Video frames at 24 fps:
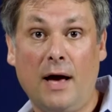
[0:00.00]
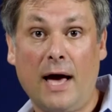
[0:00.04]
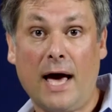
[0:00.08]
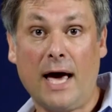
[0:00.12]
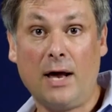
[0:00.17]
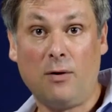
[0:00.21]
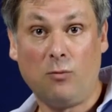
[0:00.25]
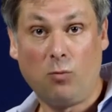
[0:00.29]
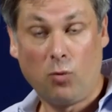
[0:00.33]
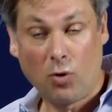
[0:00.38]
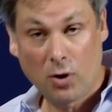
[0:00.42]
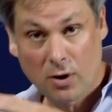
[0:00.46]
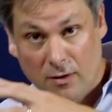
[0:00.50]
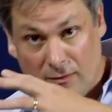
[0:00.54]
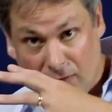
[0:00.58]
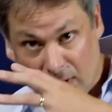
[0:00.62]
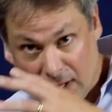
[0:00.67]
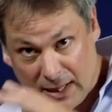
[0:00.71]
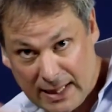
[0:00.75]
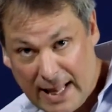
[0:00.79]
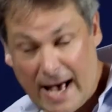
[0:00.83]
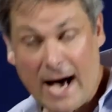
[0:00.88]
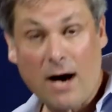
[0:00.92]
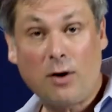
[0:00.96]
and would have
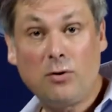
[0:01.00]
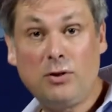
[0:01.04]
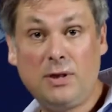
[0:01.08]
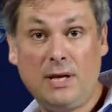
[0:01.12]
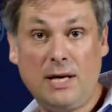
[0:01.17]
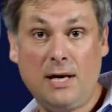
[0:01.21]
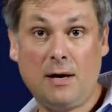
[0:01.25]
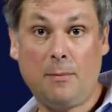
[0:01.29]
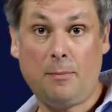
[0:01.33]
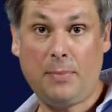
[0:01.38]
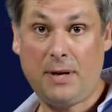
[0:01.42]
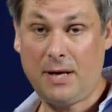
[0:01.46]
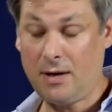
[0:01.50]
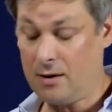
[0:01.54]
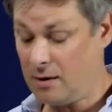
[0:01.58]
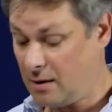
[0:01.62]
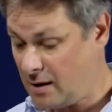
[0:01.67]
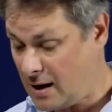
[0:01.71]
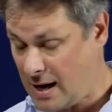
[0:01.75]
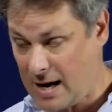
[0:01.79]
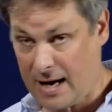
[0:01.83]
allowed the appeal,